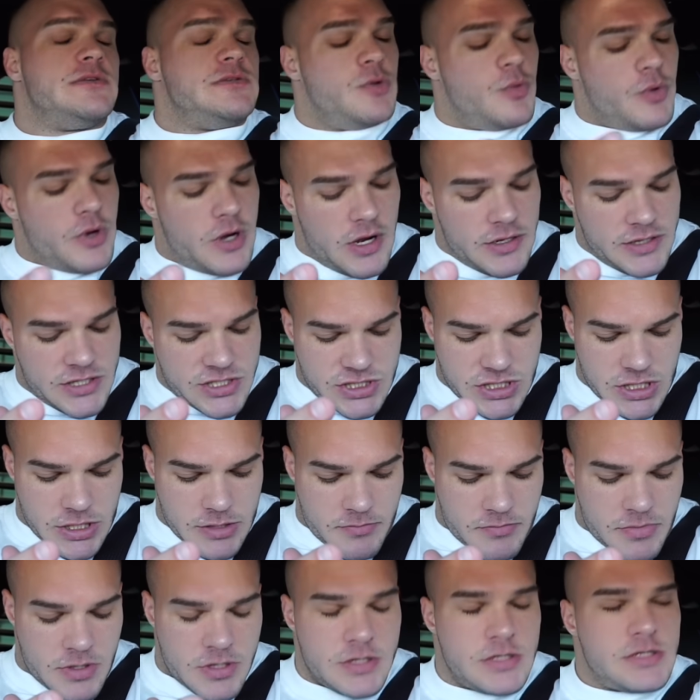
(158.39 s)
so we're here at the
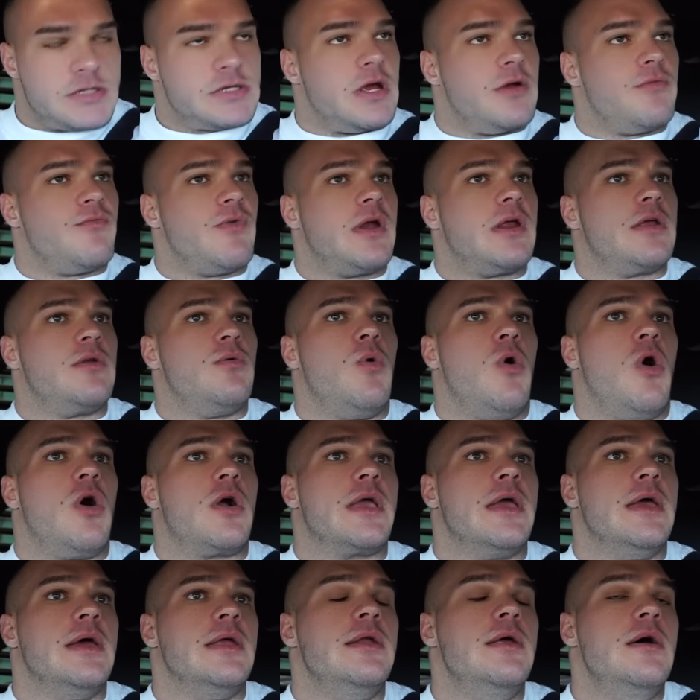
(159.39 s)
gym, just getting ready to
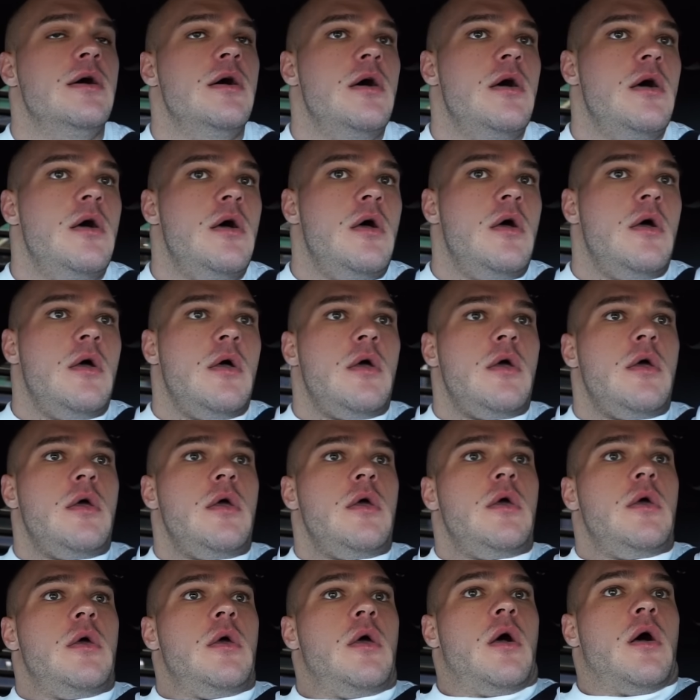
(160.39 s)
walk in.
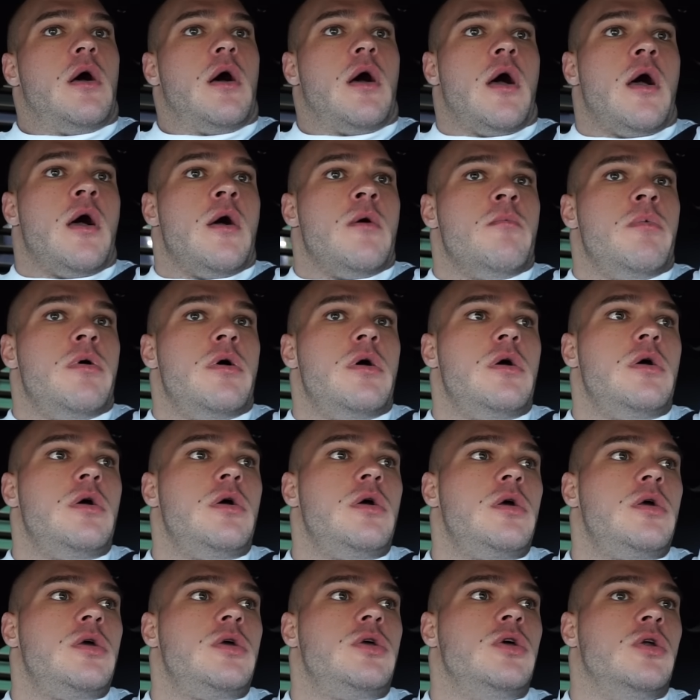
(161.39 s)

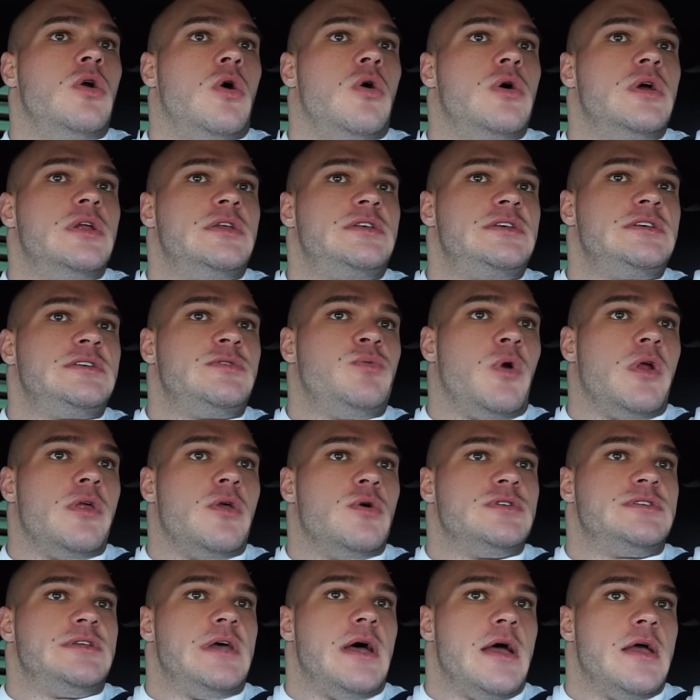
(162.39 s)
You know, this is one of
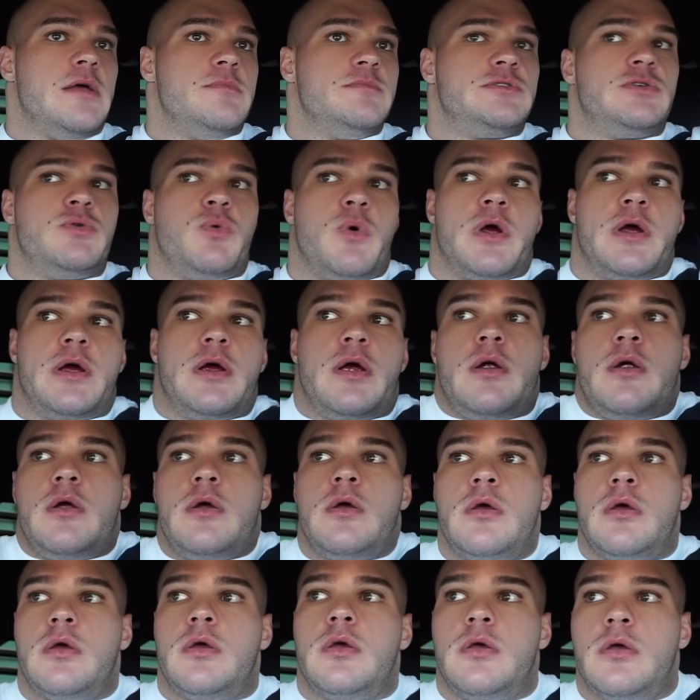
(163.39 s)
those times where,
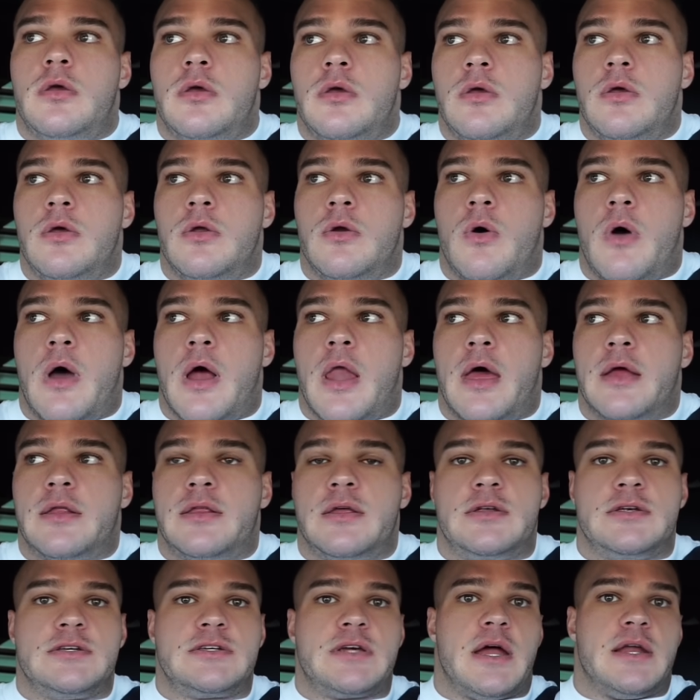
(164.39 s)
you know, I like
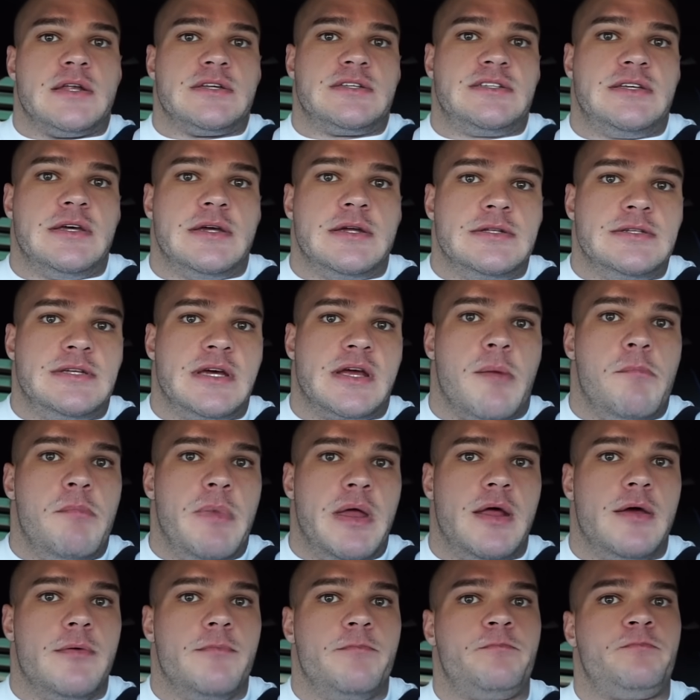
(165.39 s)
to just kind of sit and take a
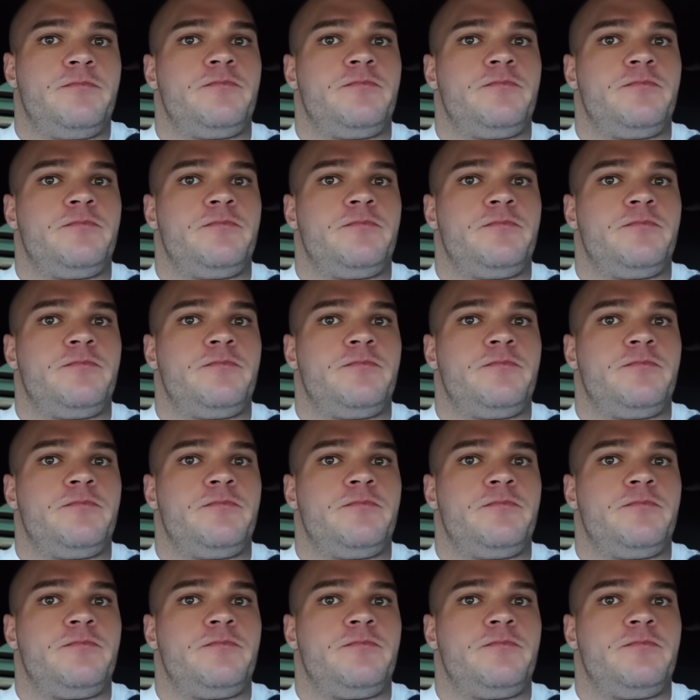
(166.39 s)
minute